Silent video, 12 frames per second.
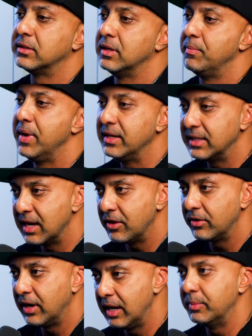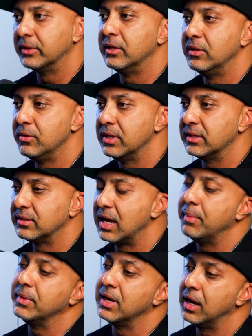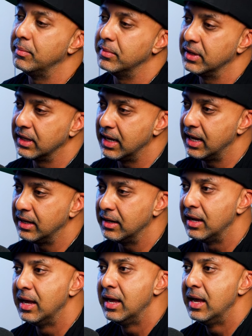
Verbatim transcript: It's amazing how they're able to do this time and time again,